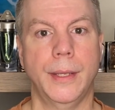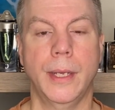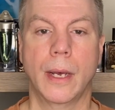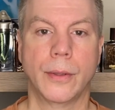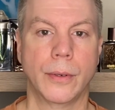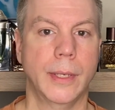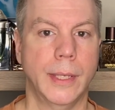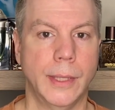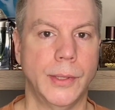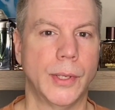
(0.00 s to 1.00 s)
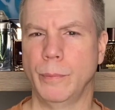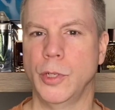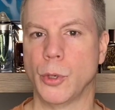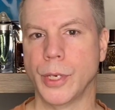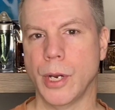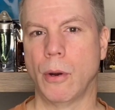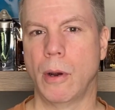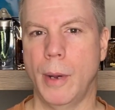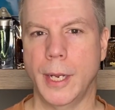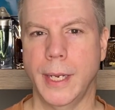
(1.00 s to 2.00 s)
The other is from Giorgio
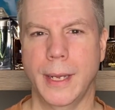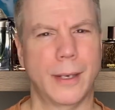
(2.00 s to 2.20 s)
Armani.